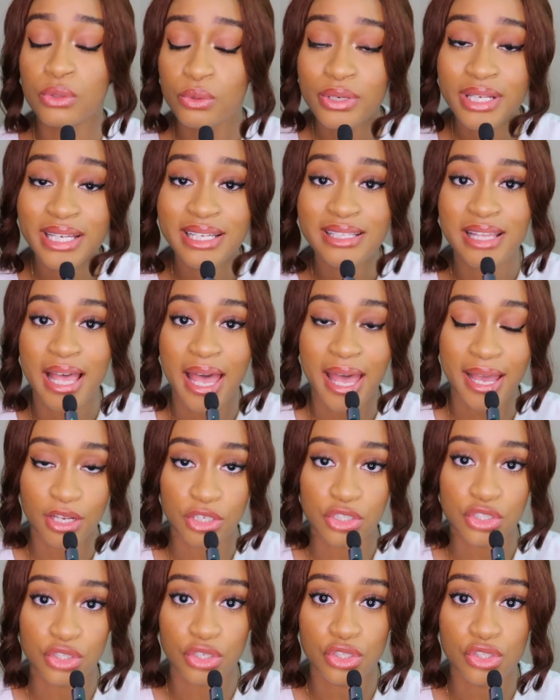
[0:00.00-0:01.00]
Through his
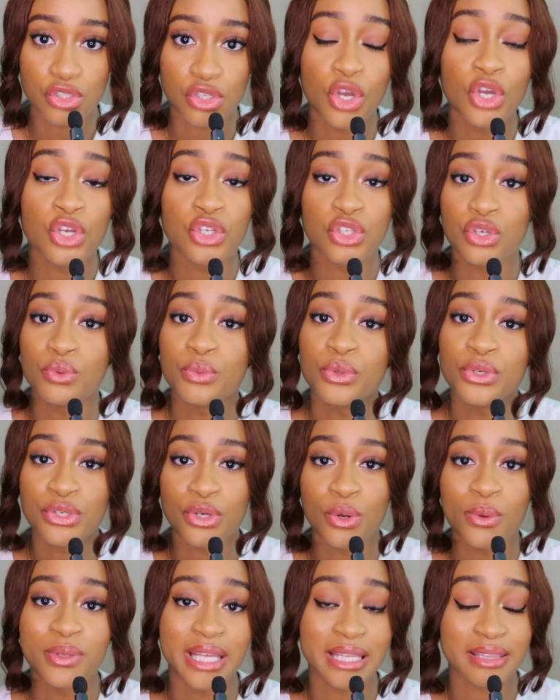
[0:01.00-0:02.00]
actions, you
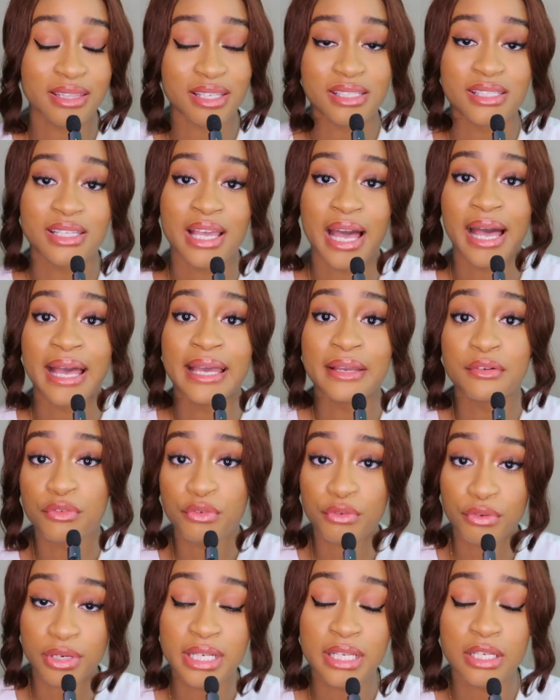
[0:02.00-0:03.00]
would know that this guy
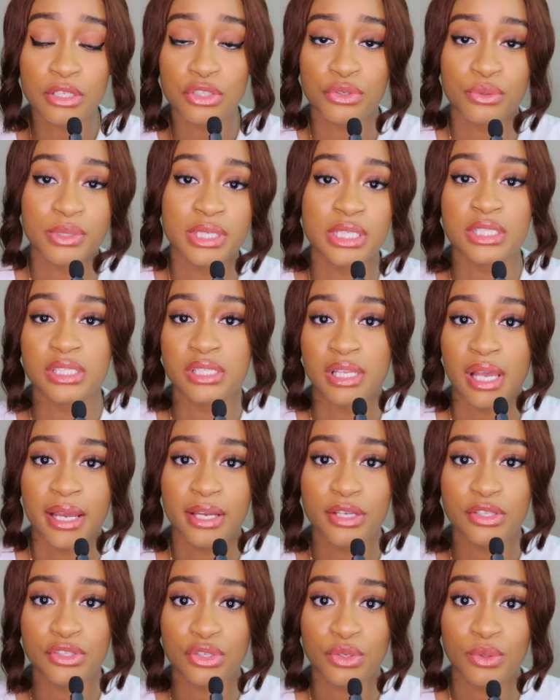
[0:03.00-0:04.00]
really truly
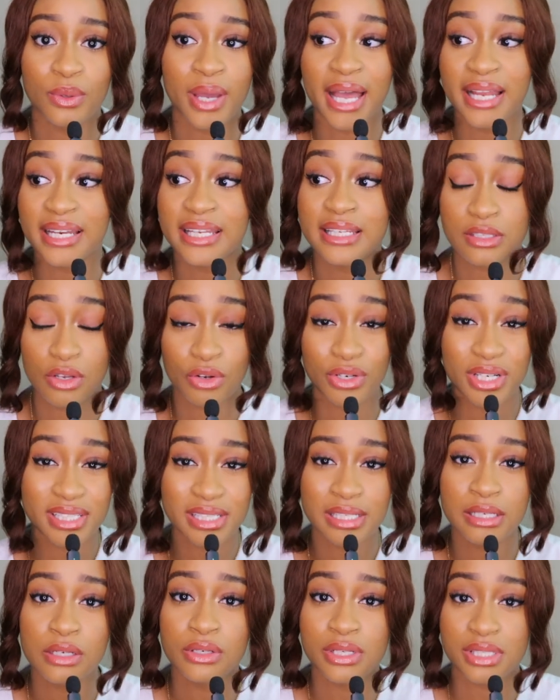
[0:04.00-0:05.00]
desires you and he's
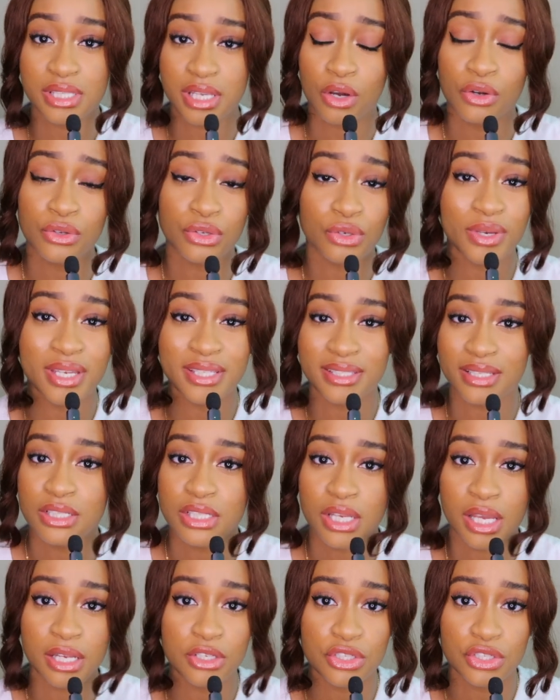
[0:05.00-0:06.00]
honestly going to tell you his
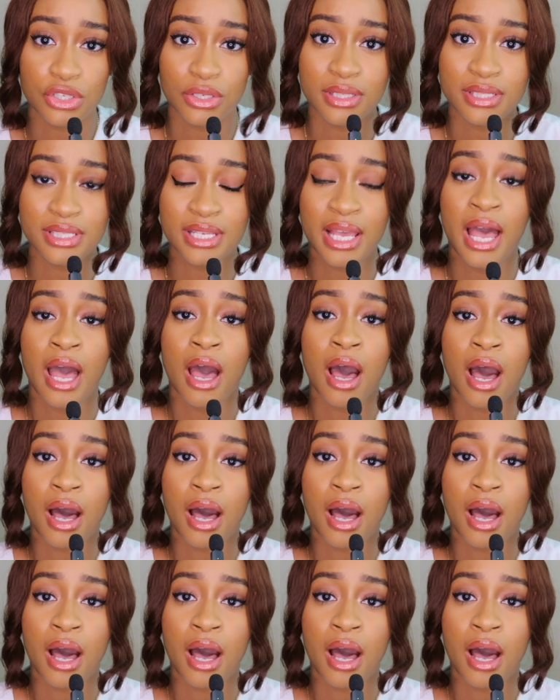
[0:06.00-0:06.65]
intentions.